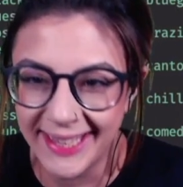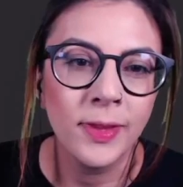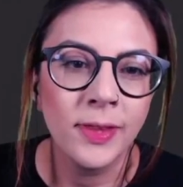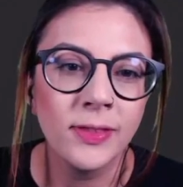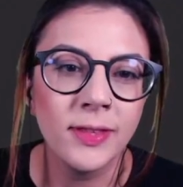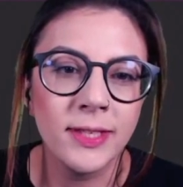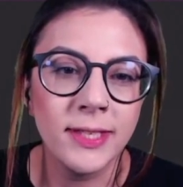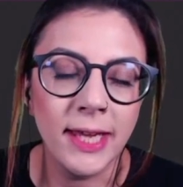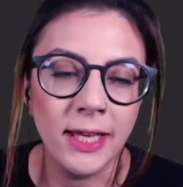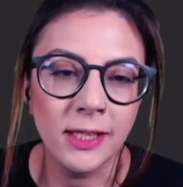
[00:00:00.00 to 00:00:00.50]

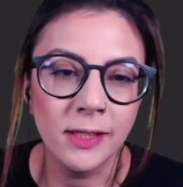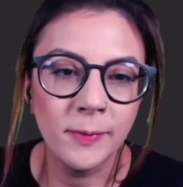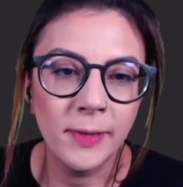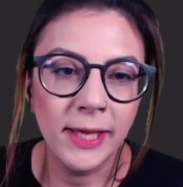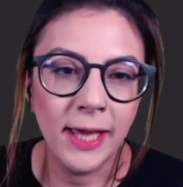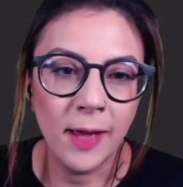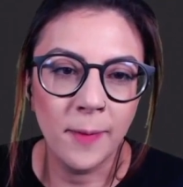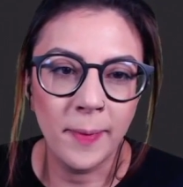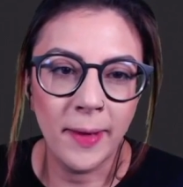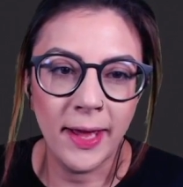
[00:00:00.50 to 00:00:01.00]
The data that we
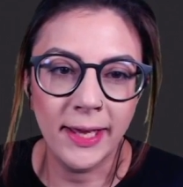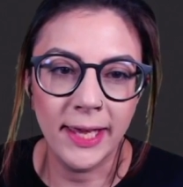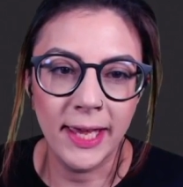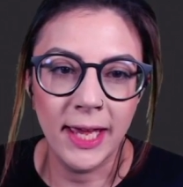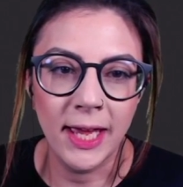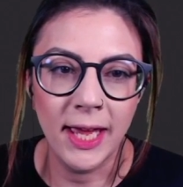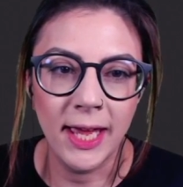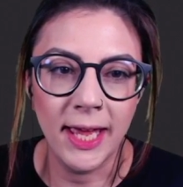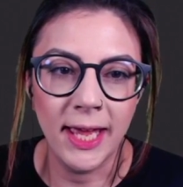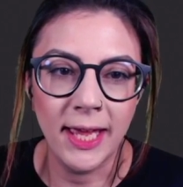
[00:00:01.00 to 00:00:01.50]
get back
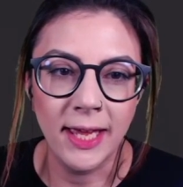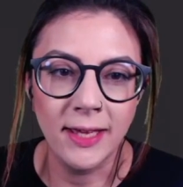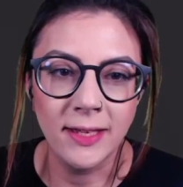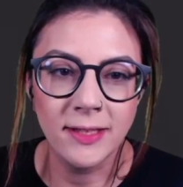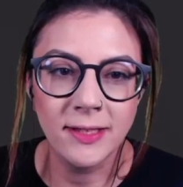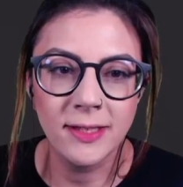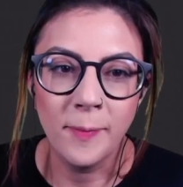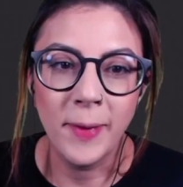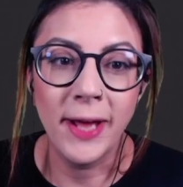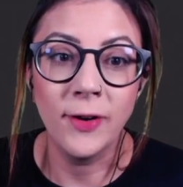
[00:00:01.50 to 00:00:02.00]
here
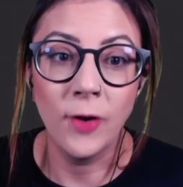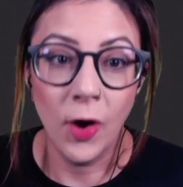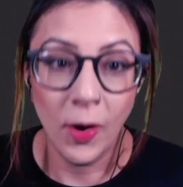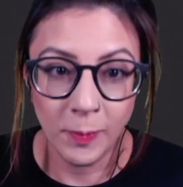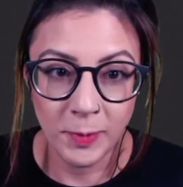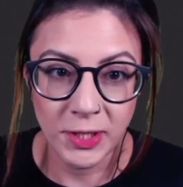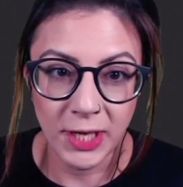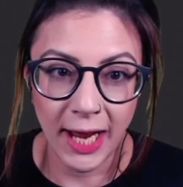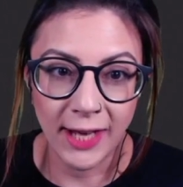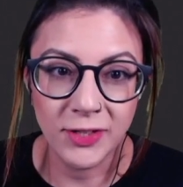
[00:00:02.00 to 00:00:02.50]
is an
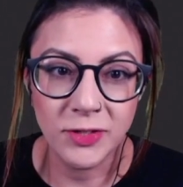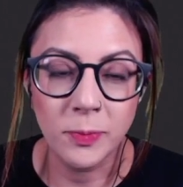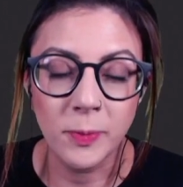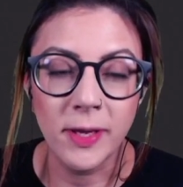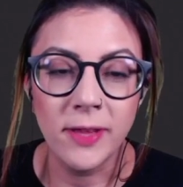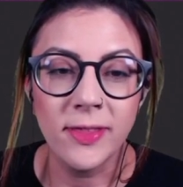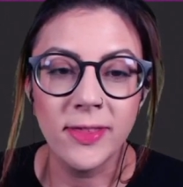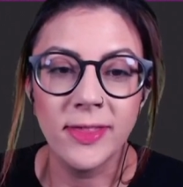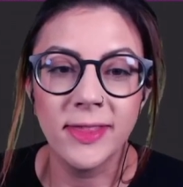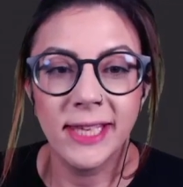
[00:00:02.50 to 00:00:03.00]
object
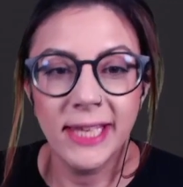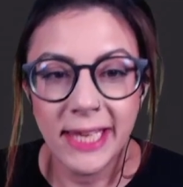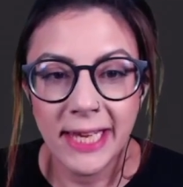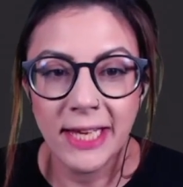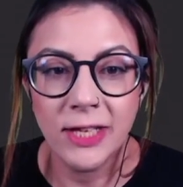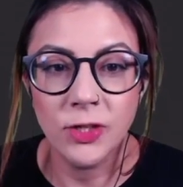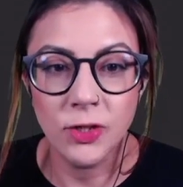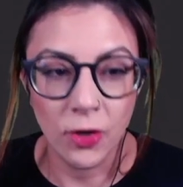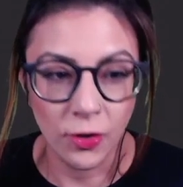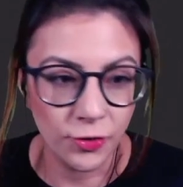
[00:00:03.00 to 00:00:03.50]
with the
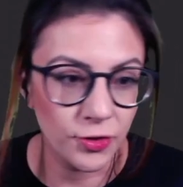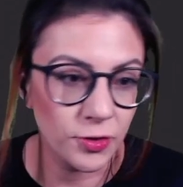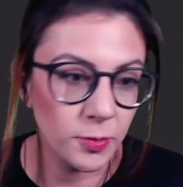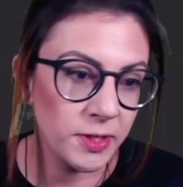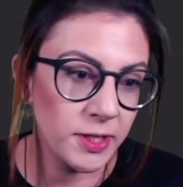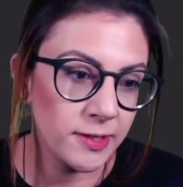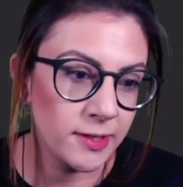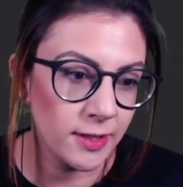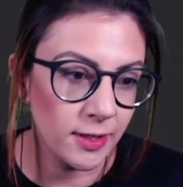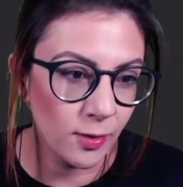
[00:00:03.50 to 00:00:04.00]
key genres, which
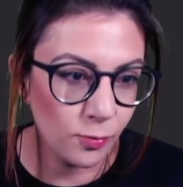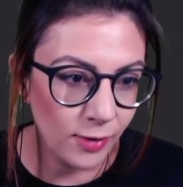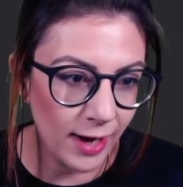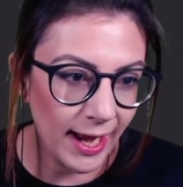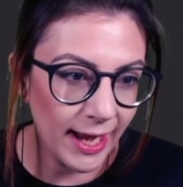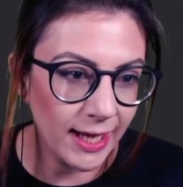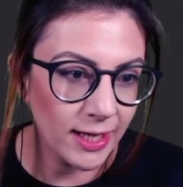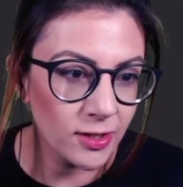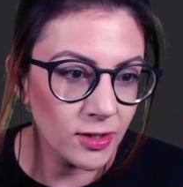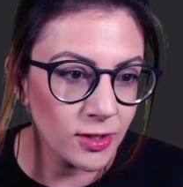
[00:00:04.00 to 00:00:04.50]
is an
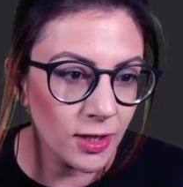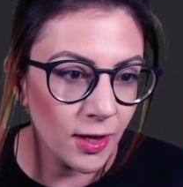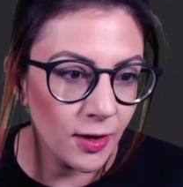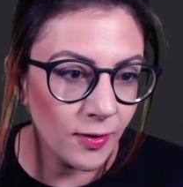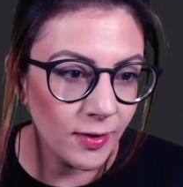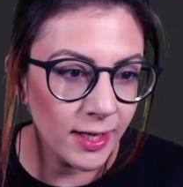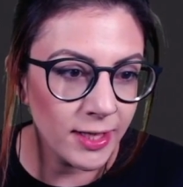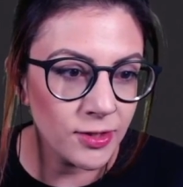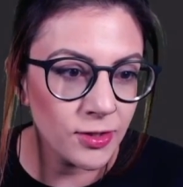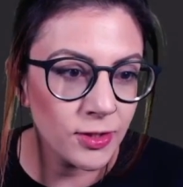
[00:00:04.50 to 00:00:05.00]
array. So
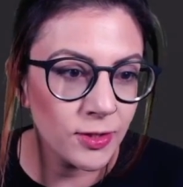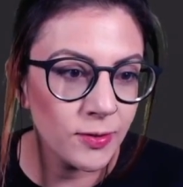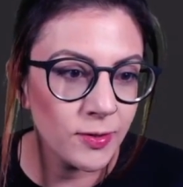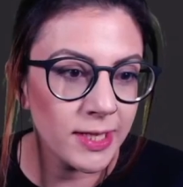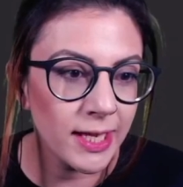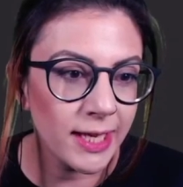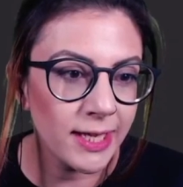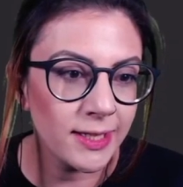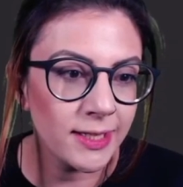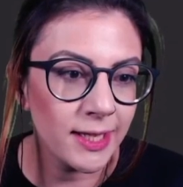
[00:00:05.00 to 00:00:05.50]
let's do
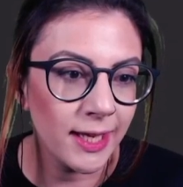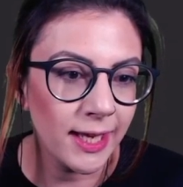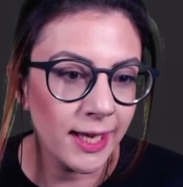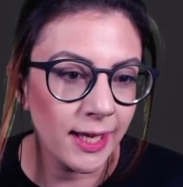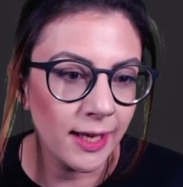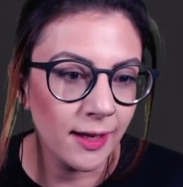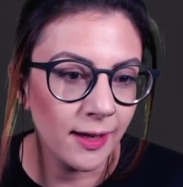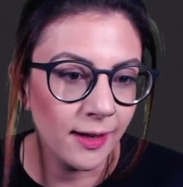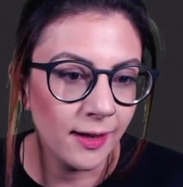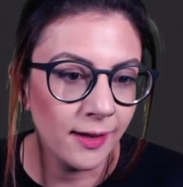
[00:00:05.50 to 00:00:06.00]
data
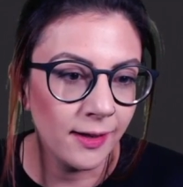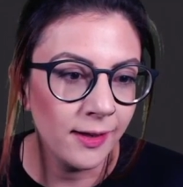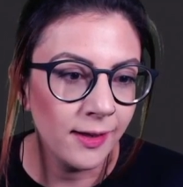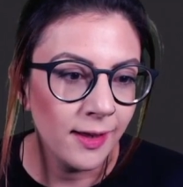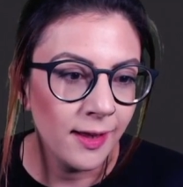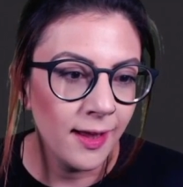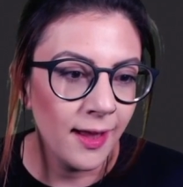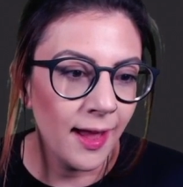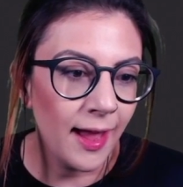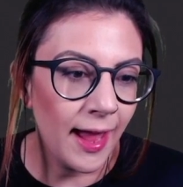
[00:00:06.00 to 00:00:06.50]
here,
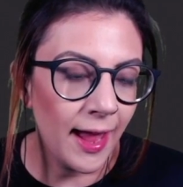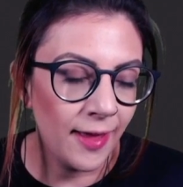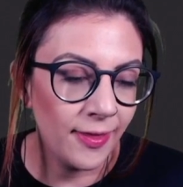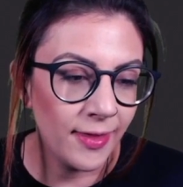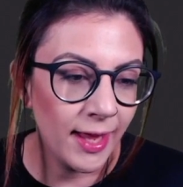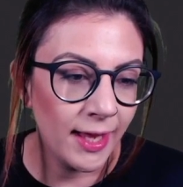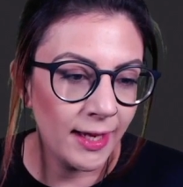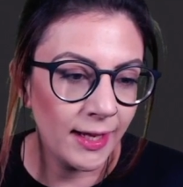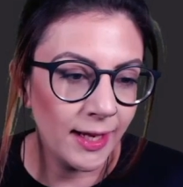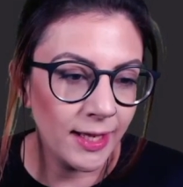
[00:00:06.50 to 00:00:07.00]
and
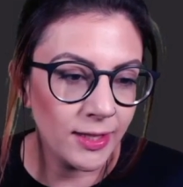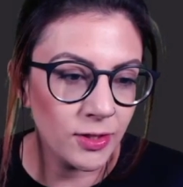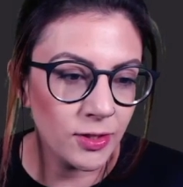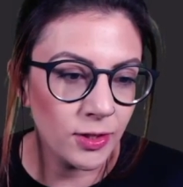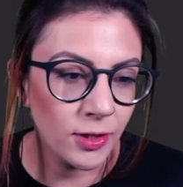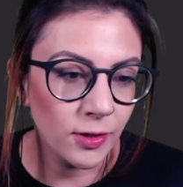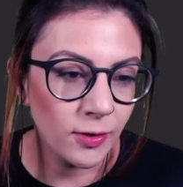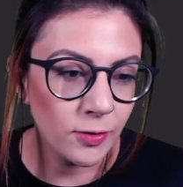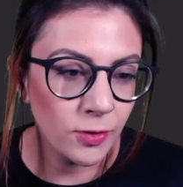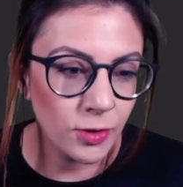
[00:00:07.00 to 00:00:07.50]
then let's
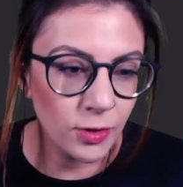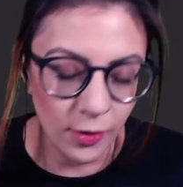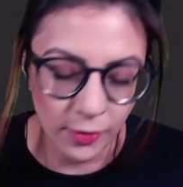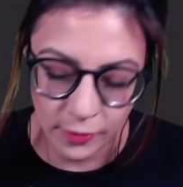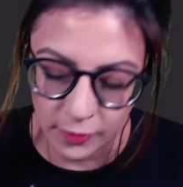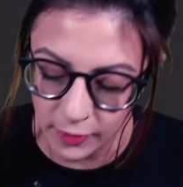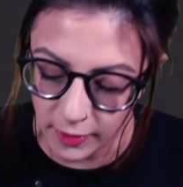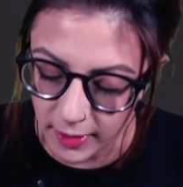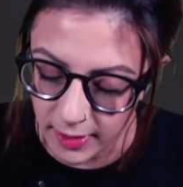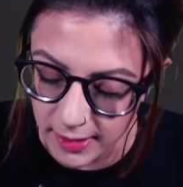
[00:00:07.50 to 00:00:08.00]
do
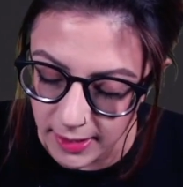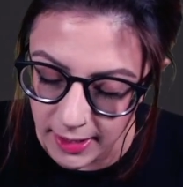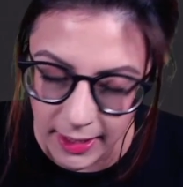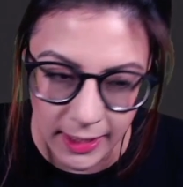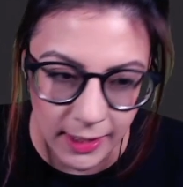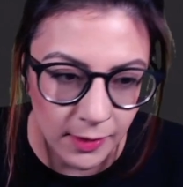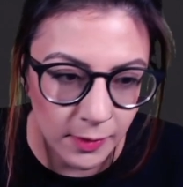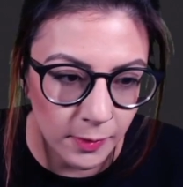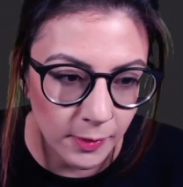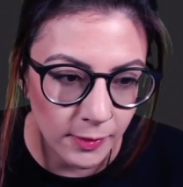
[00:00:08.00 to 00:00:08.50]
genres
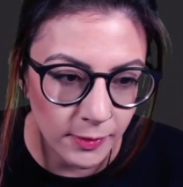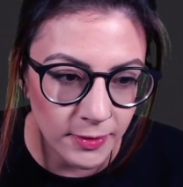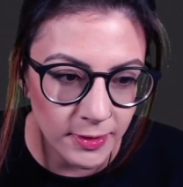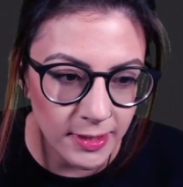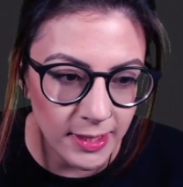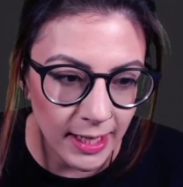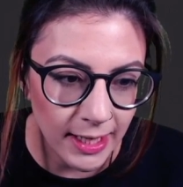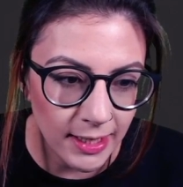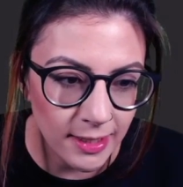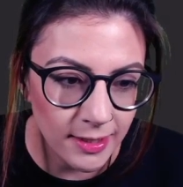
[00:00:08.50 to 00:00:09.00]
equals
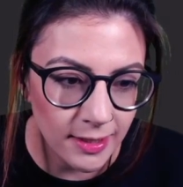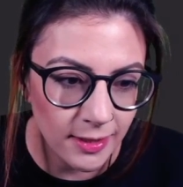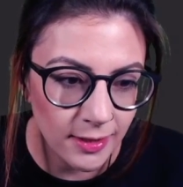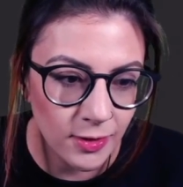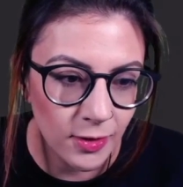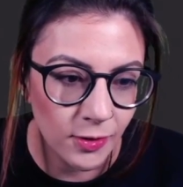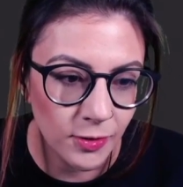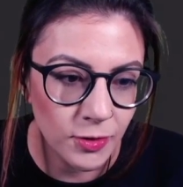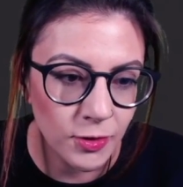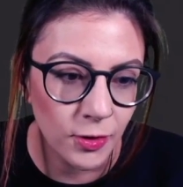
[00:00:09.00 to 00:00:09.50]

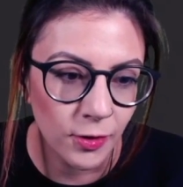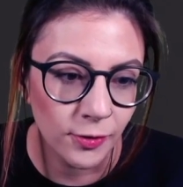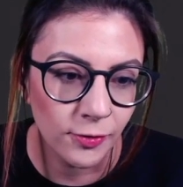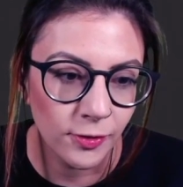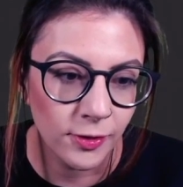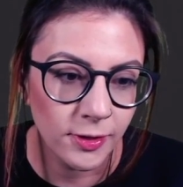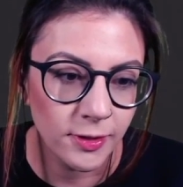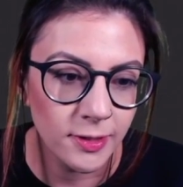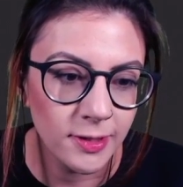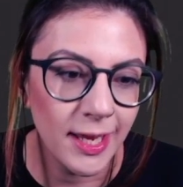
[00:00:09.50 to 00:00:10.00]

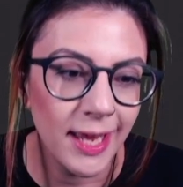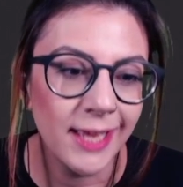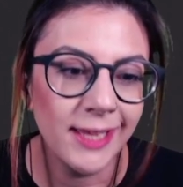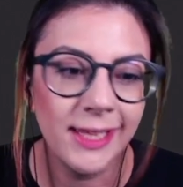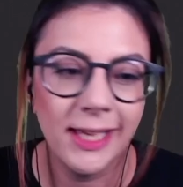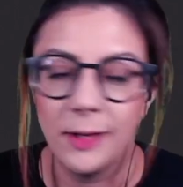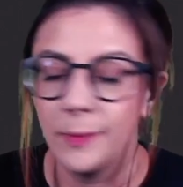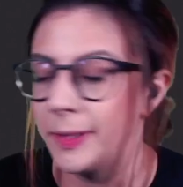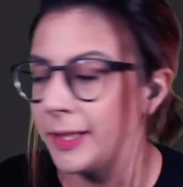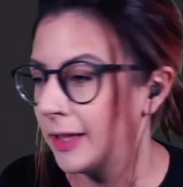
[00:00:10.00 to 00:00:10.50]
data.genres, and
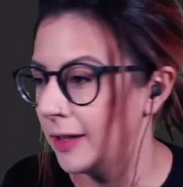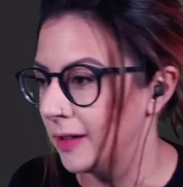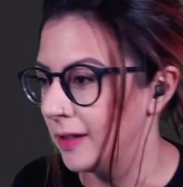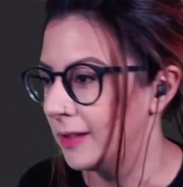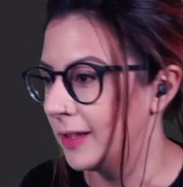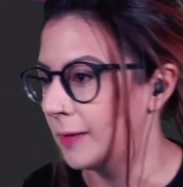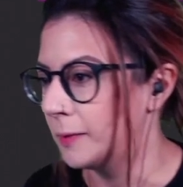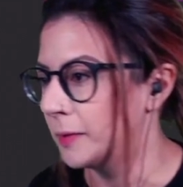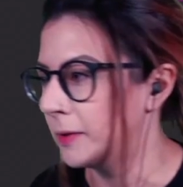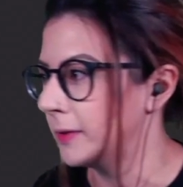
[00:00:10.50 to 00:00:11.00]
there we go.
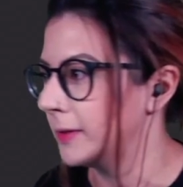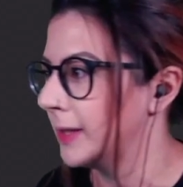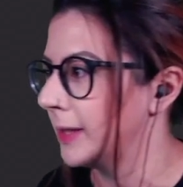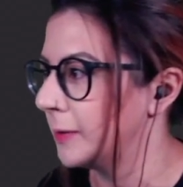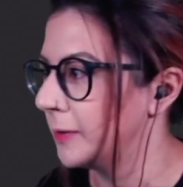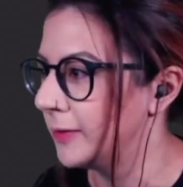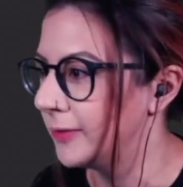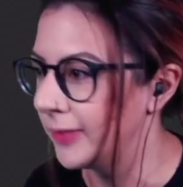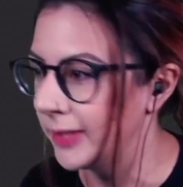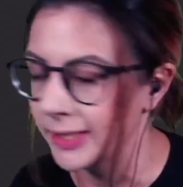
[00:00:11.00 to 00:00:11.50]
That
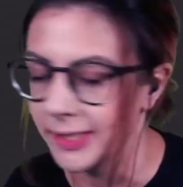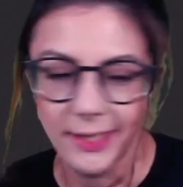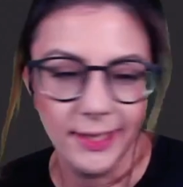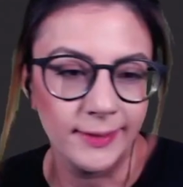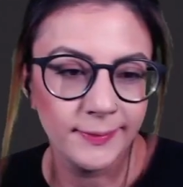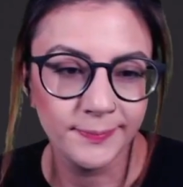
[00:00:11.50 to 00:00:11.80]
will fix that.